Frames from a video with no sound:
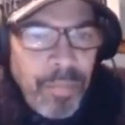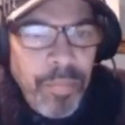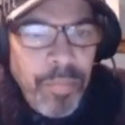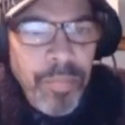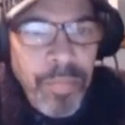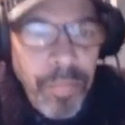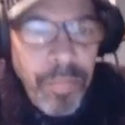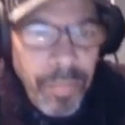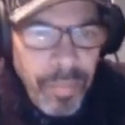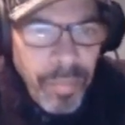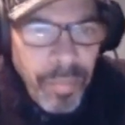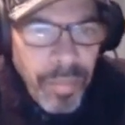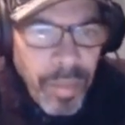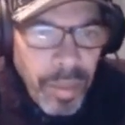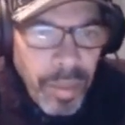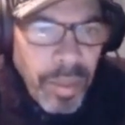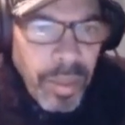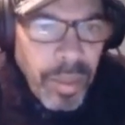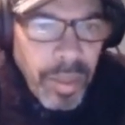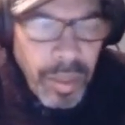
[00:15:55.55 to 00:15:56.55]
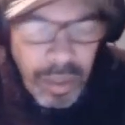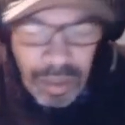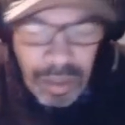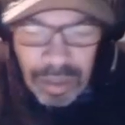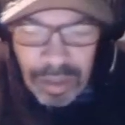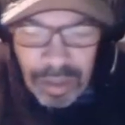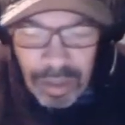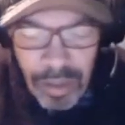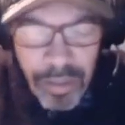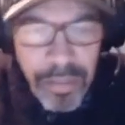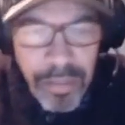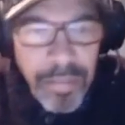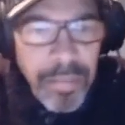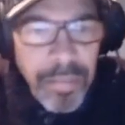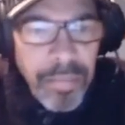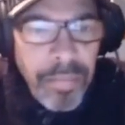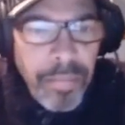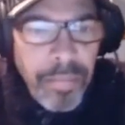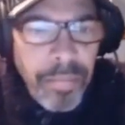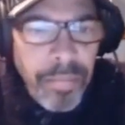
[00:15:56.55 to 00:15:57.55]
Okay. So the way it works
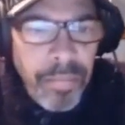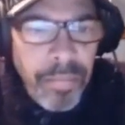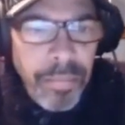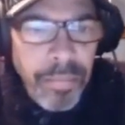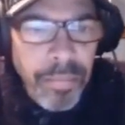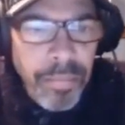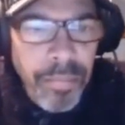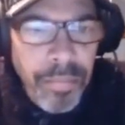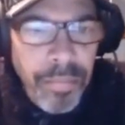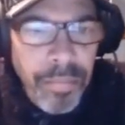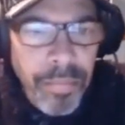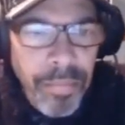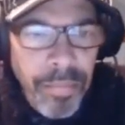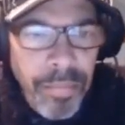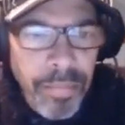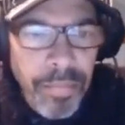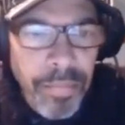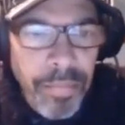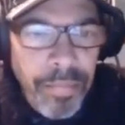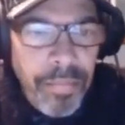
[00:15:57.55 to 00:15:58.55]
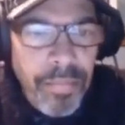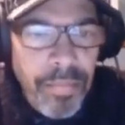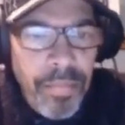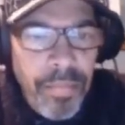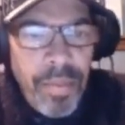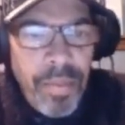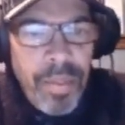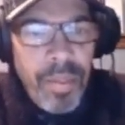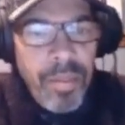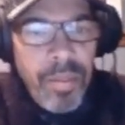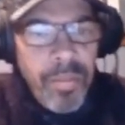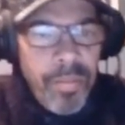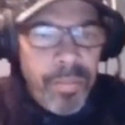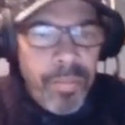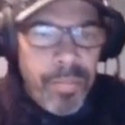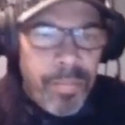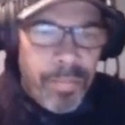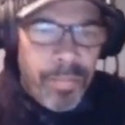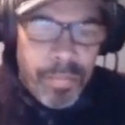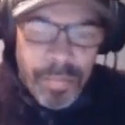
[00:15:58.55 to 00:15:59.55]
is we don't
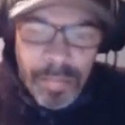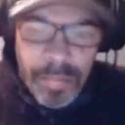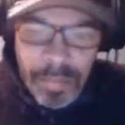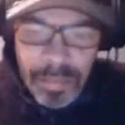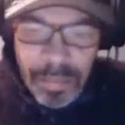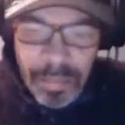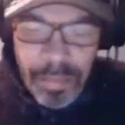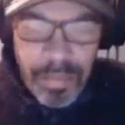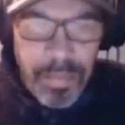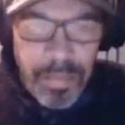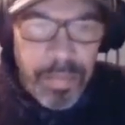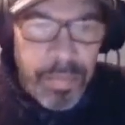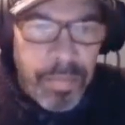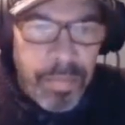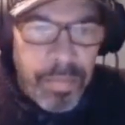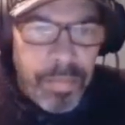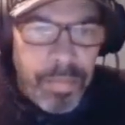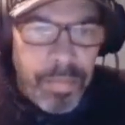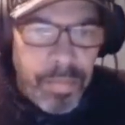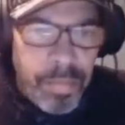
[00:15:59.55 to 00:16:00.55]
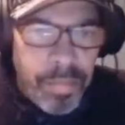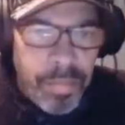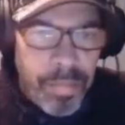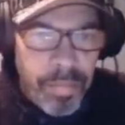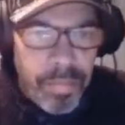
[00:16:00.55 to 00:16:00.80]
do like the student loan